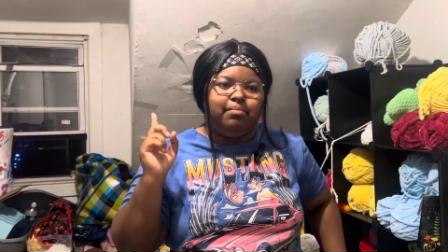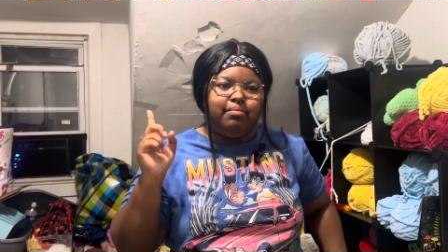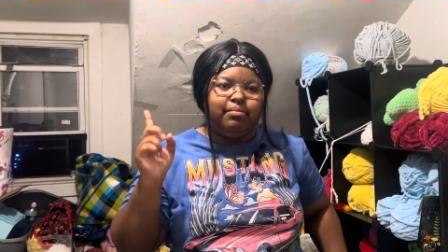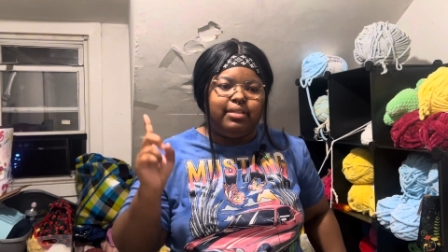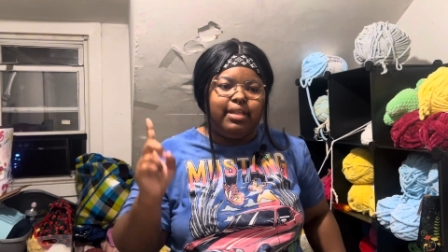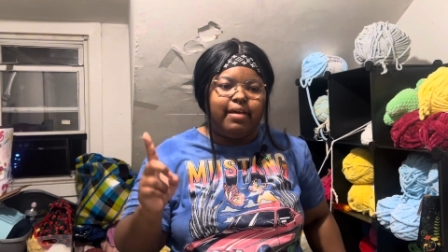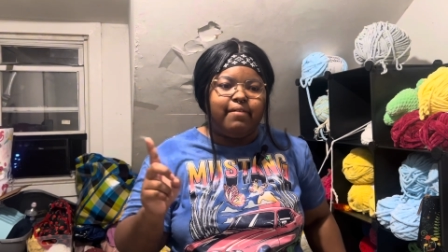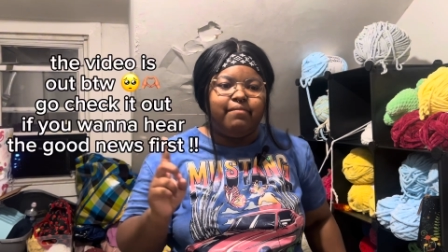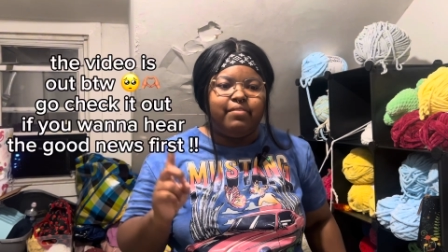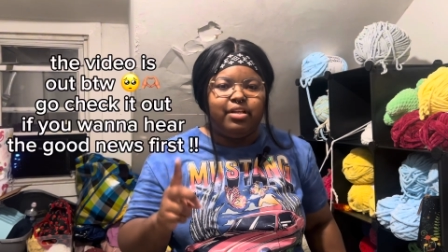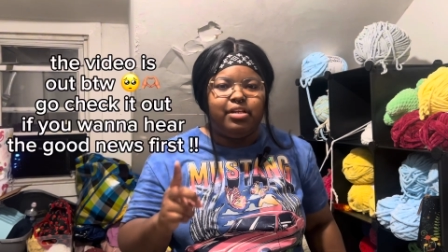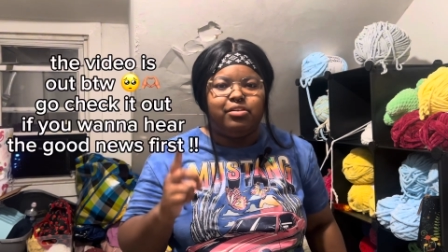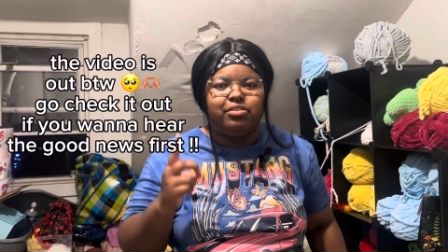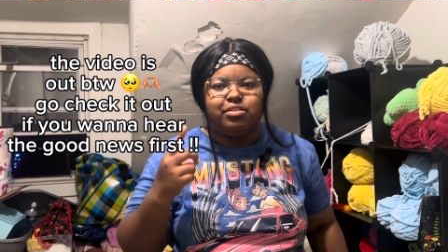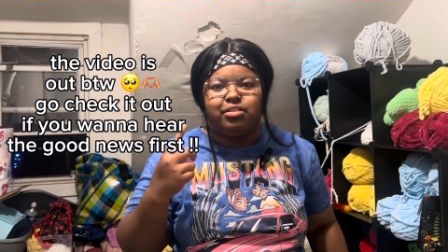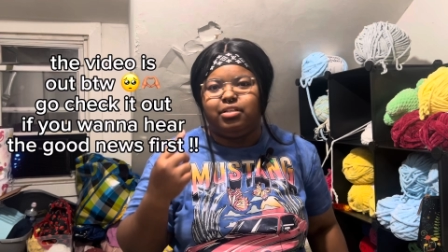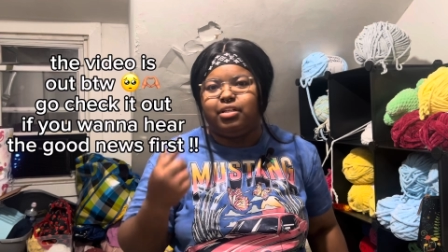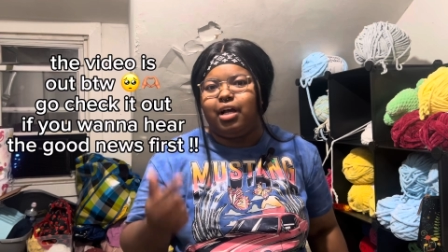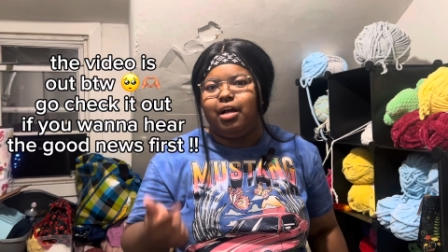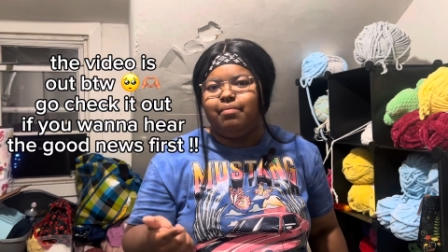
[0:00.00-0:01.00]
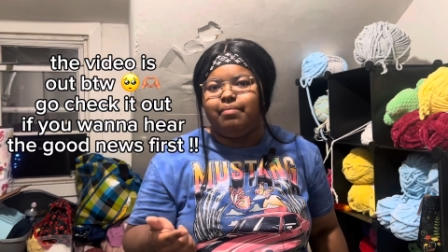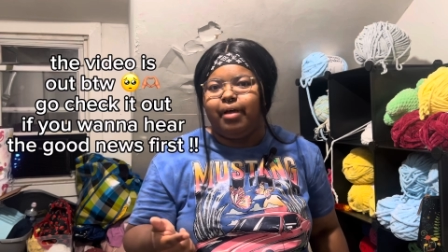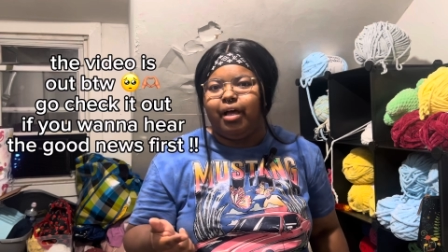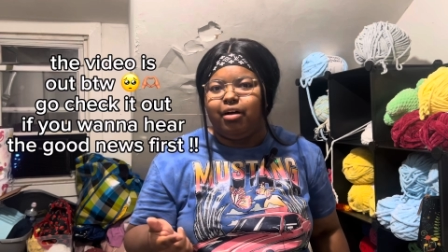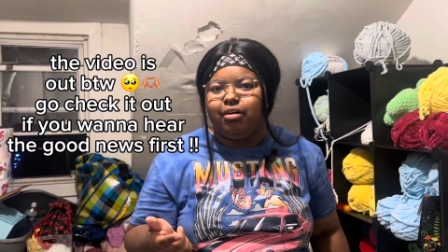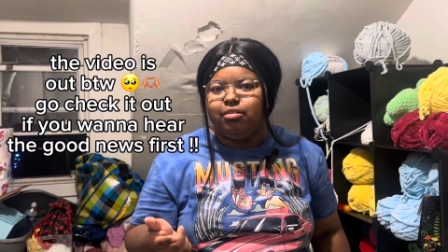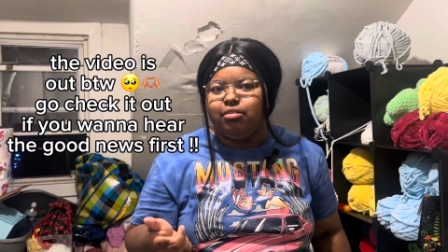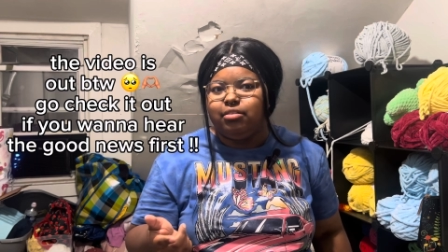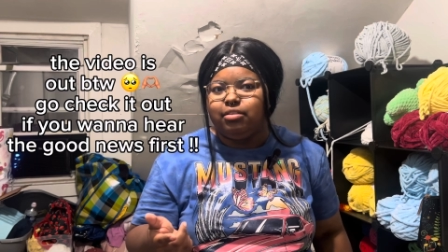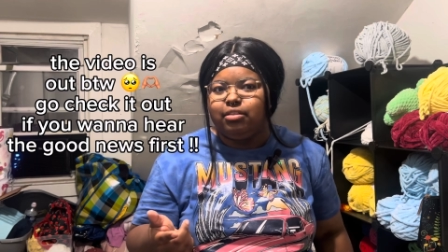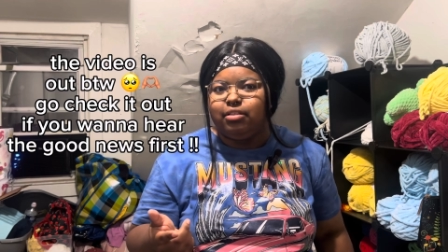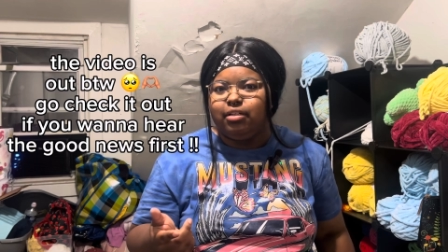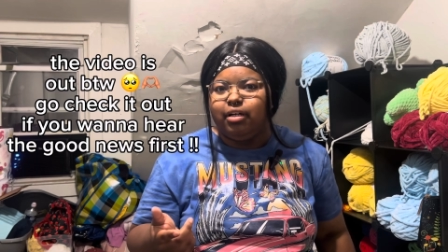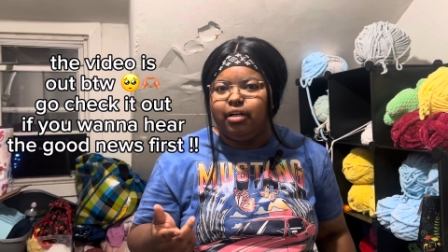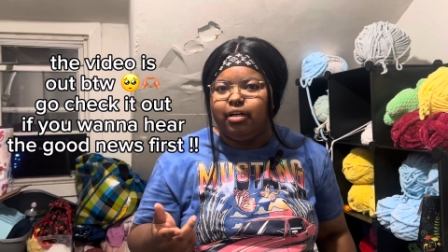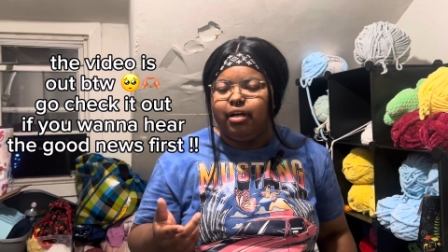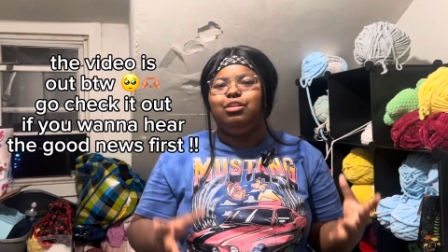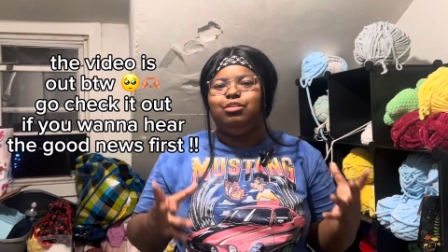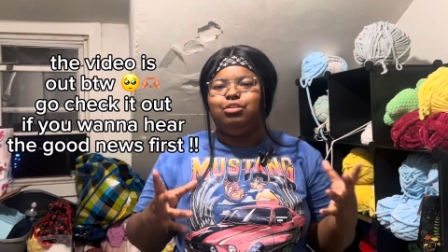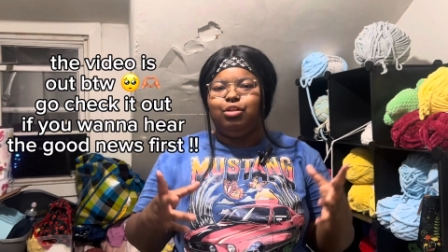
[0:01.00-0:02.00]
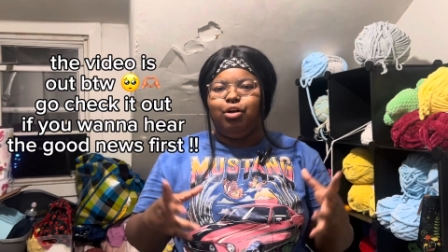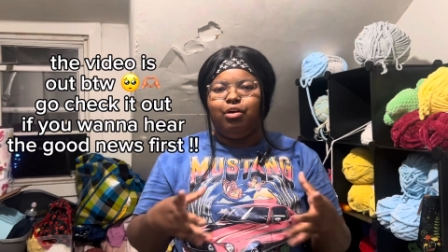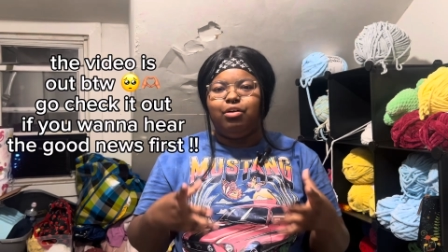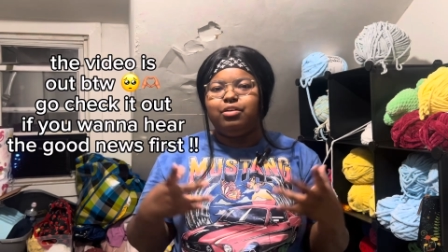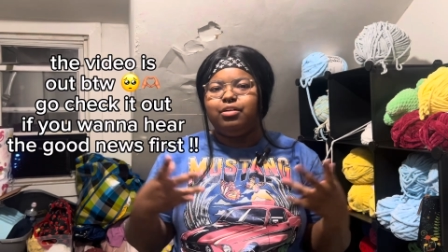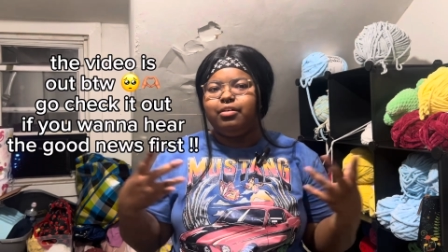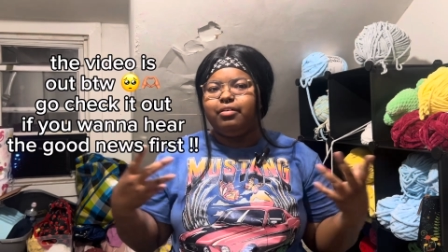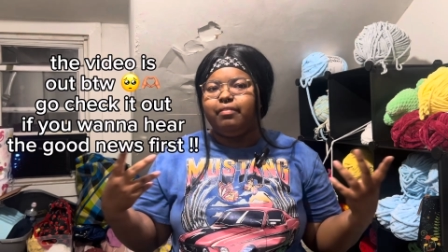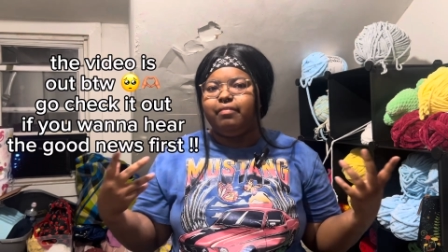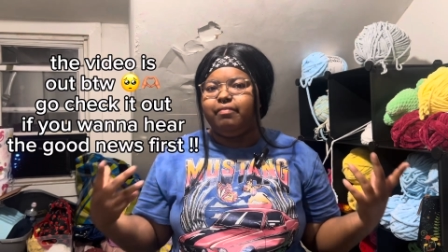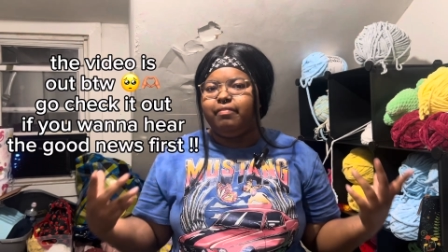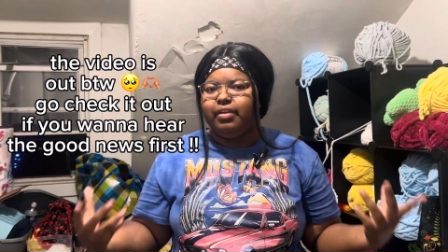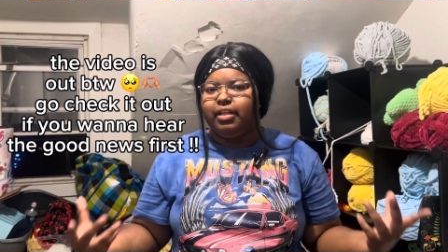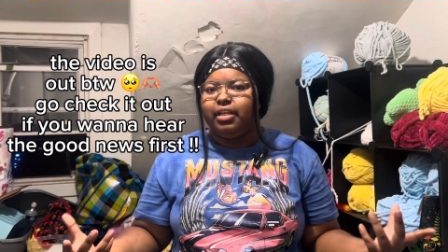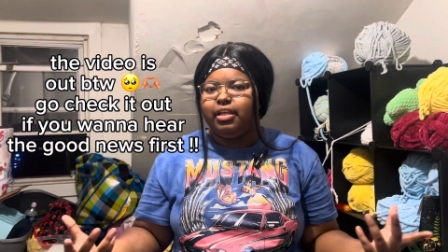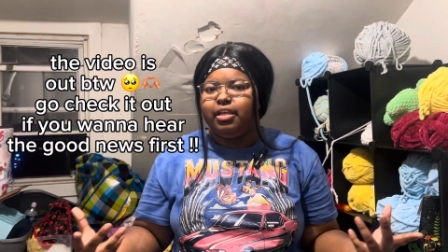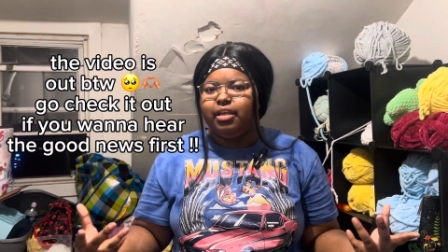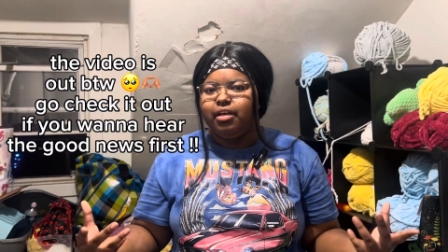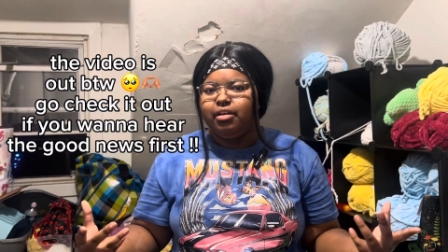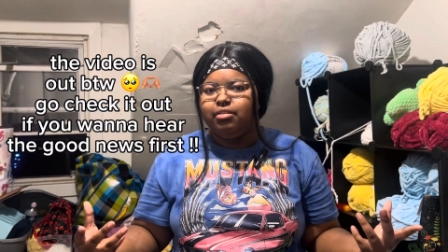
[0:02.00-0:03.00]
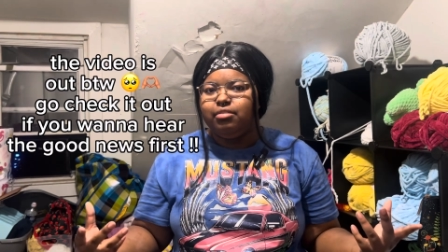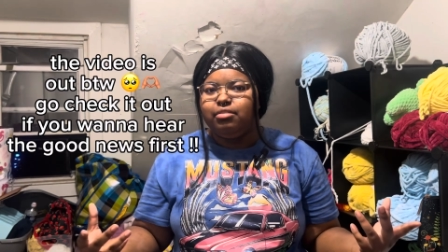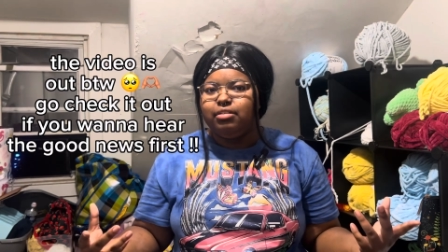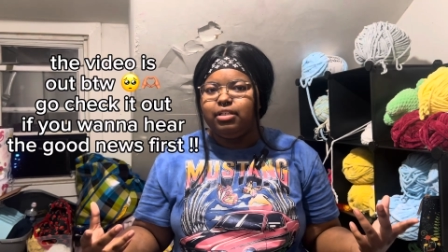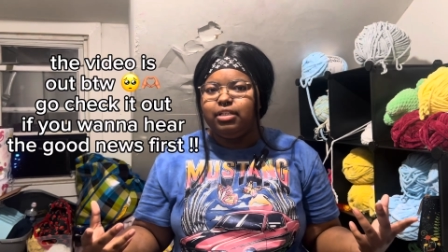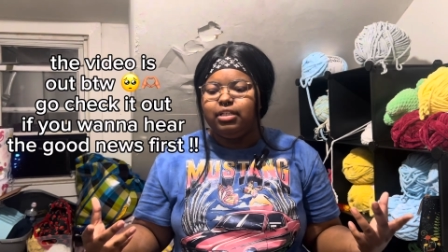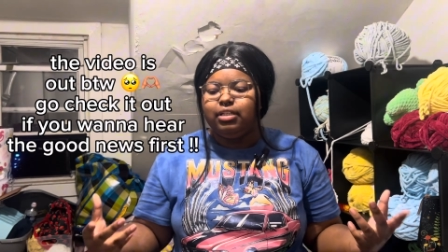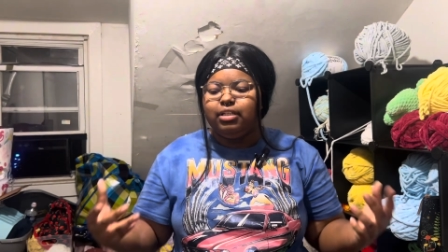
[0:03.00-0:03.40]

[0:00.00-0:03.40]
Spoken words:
That video is gonna come out, a longer video,